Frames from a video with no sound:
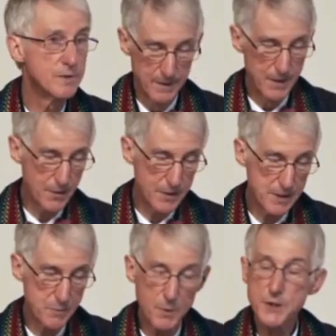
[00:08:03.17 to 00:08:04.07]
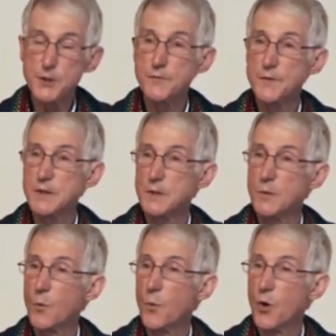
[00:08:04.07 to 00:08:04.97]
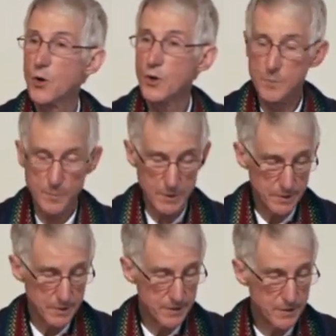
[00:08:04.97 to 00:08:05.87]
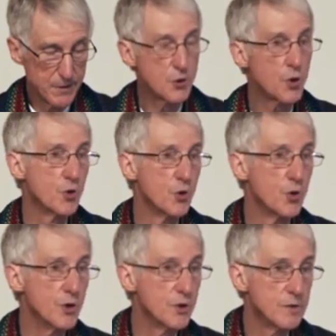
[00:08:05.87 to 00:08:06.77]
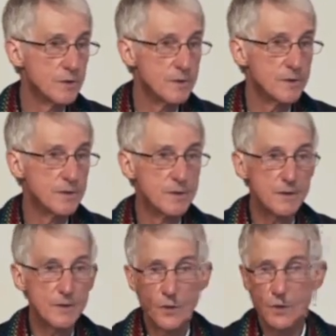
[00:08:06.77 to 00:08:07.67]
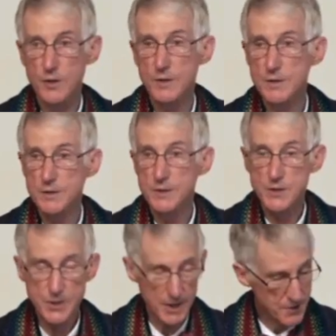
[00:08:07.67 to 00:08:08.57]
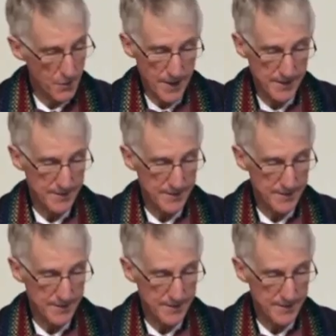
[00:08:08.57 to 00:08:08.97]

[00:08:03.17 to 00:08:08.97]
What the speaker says: Notice whether you feel warm, cool, or just right.